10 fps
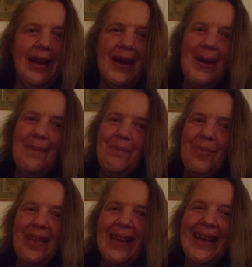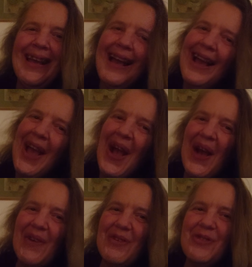
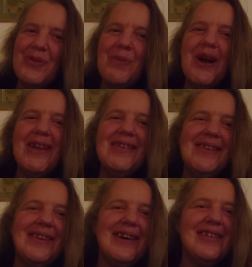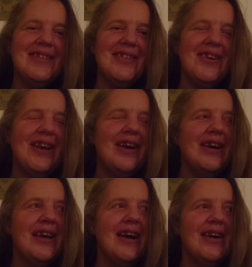I was reminded last night,
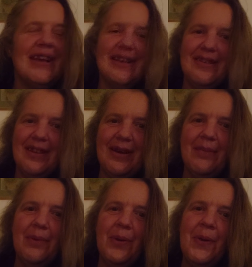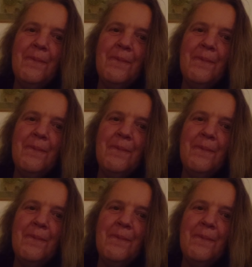I ended up